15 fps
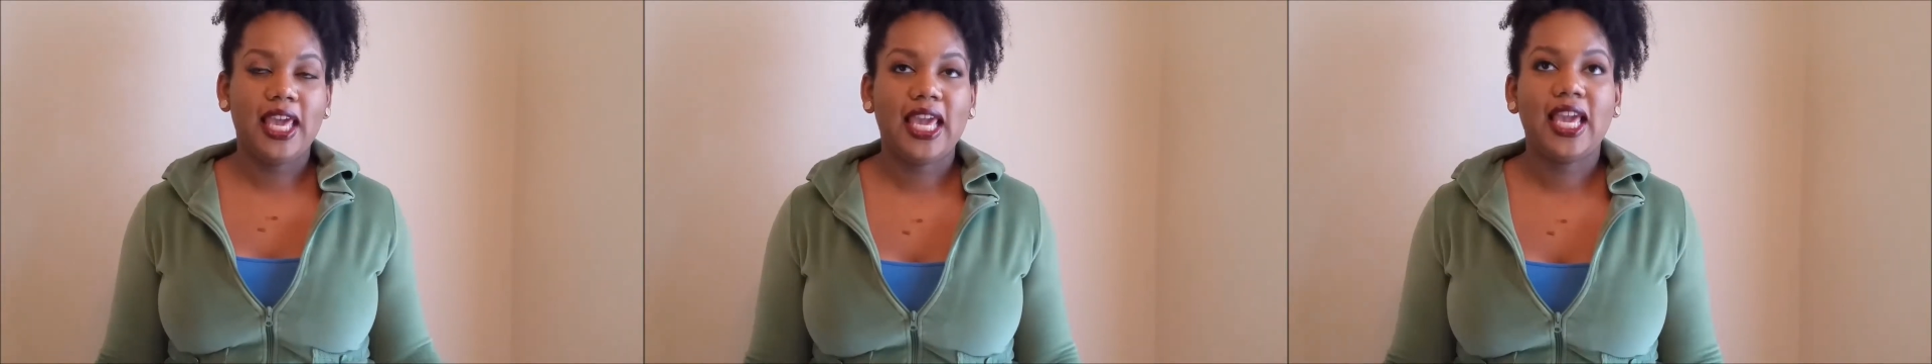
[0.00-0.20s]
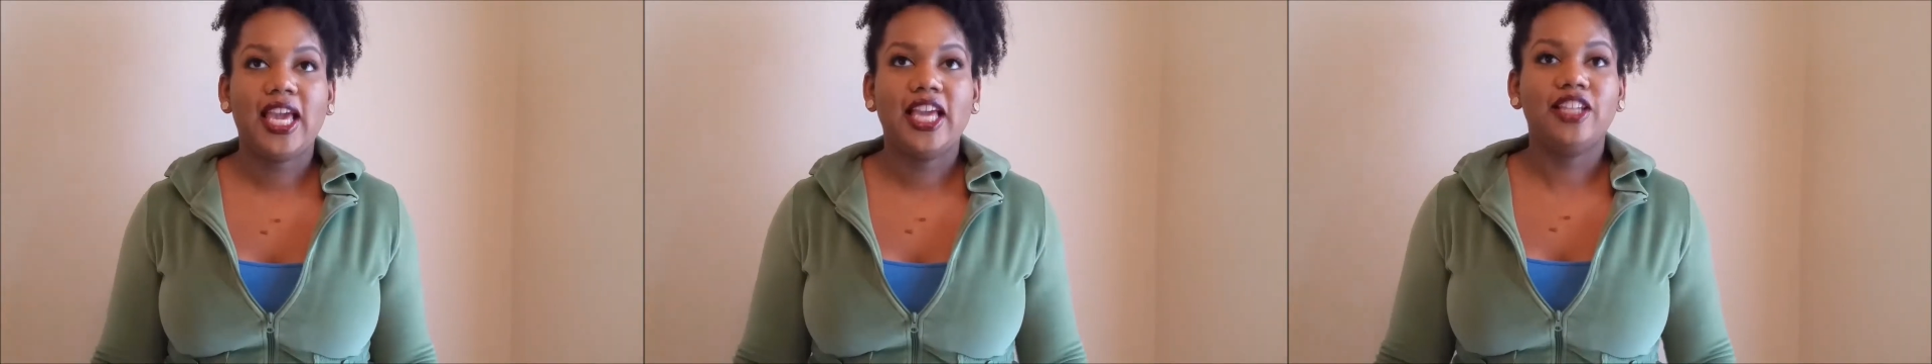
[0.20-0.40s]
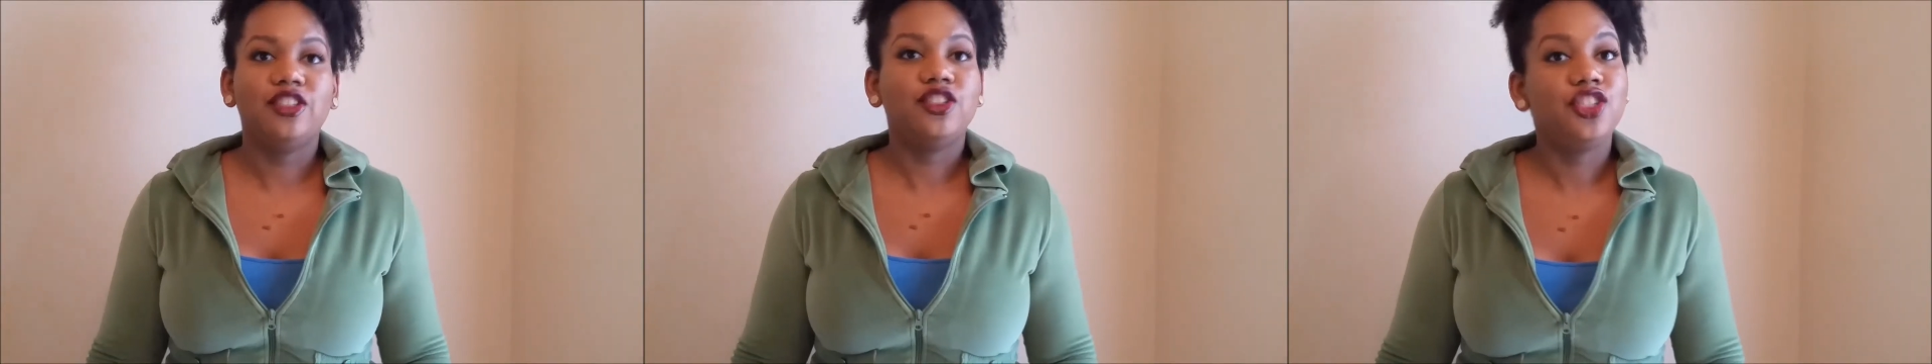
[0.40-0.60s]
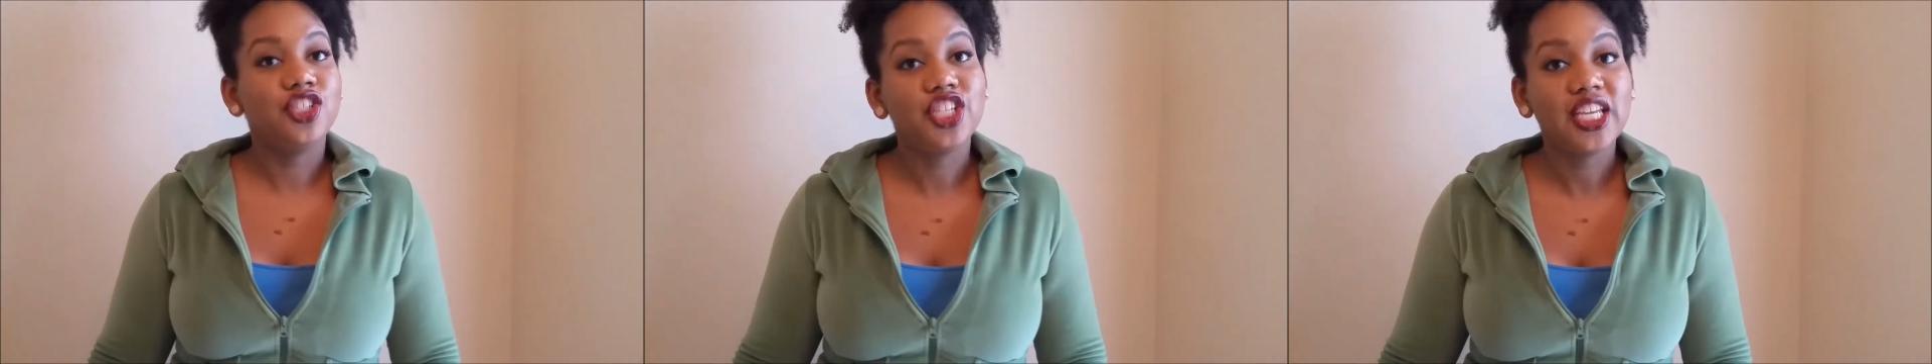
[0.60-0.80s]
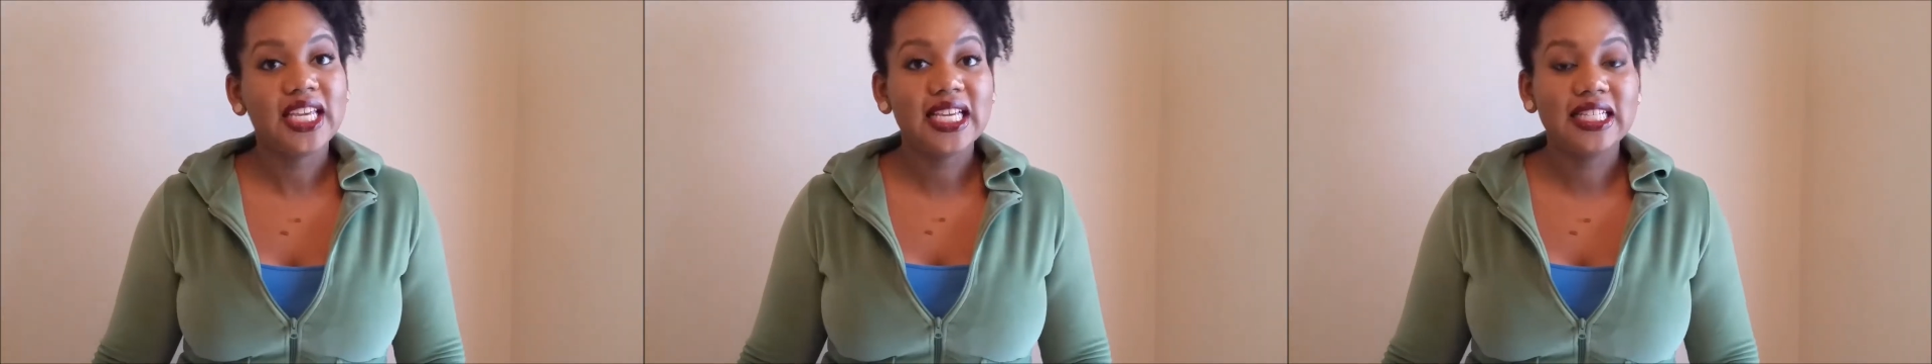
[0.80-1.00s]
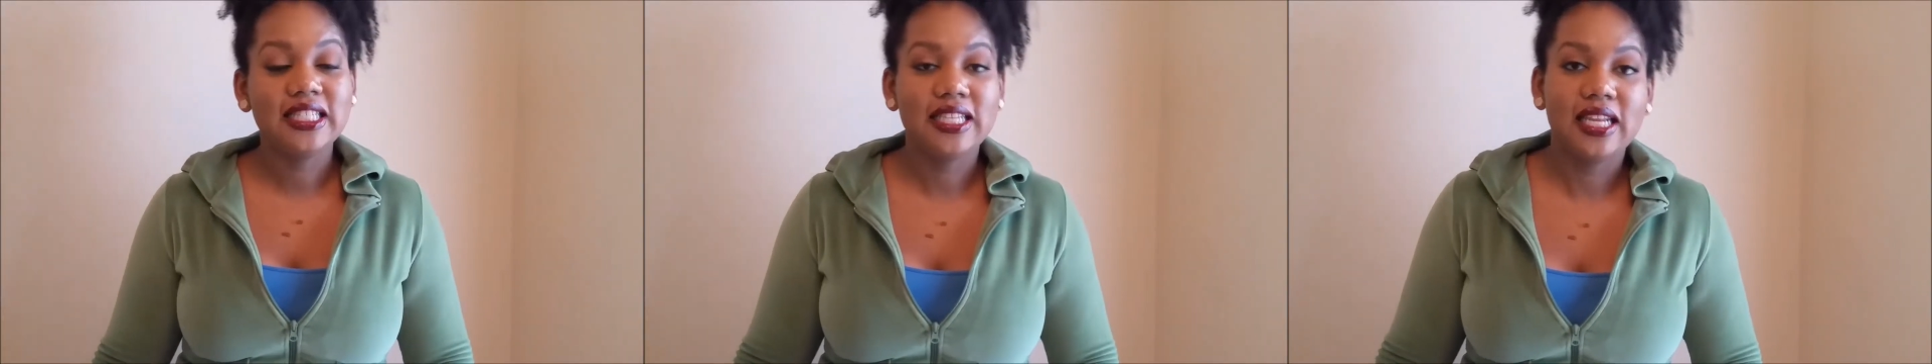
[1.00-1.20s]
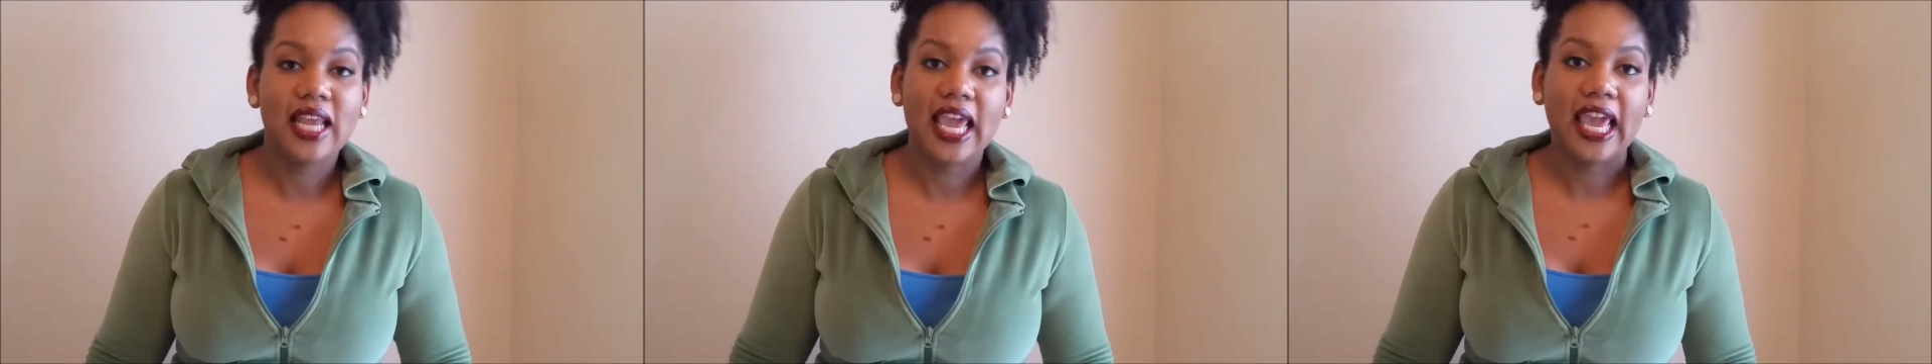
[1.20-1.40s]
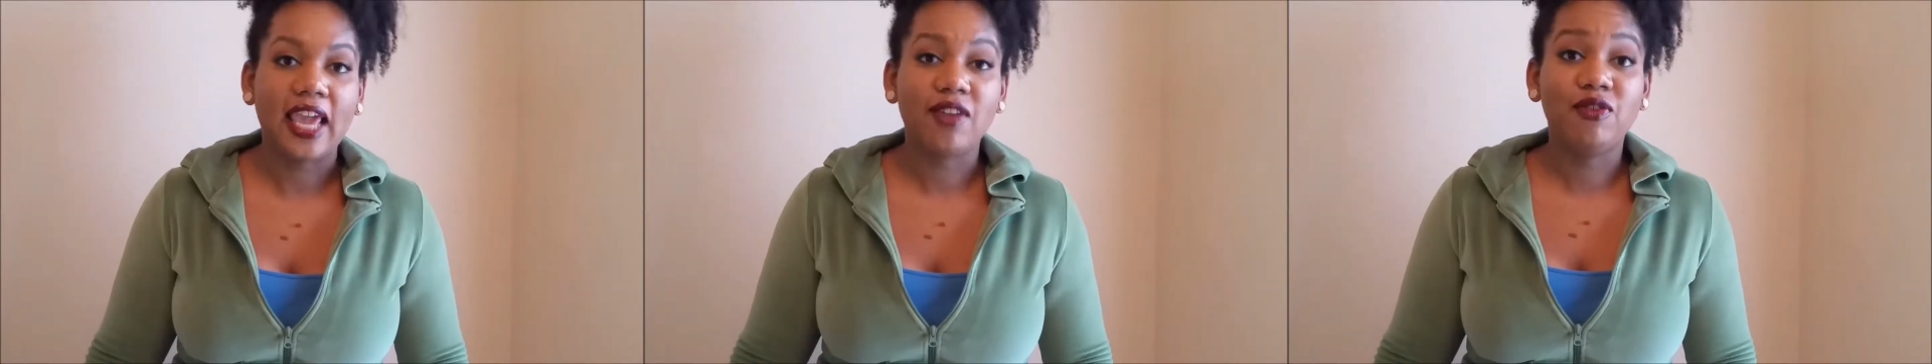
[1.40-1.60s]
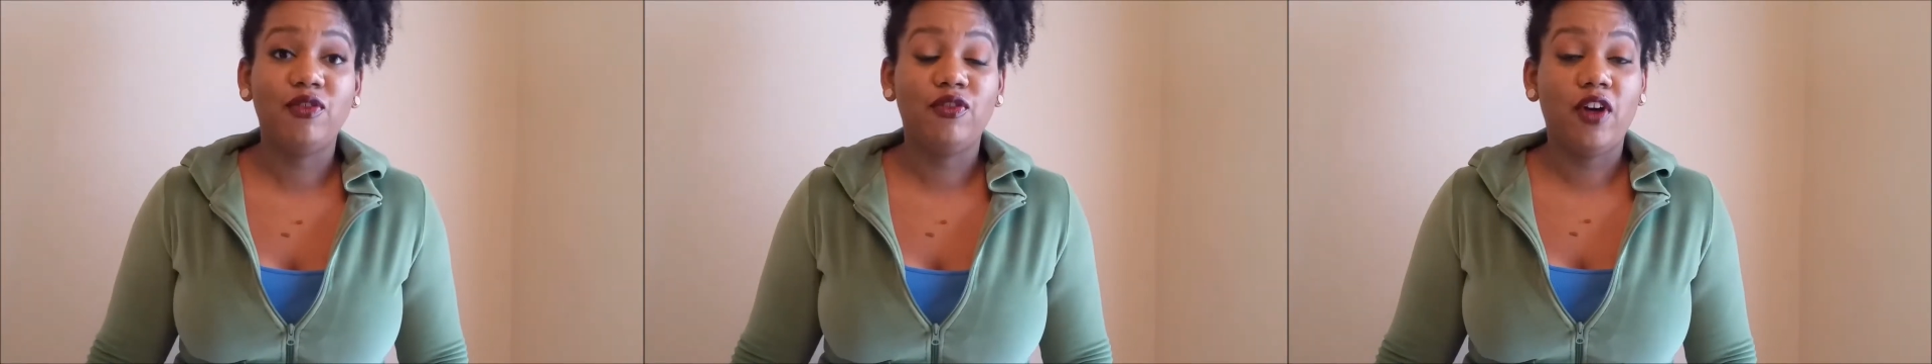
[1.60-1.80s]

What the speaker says: and she did a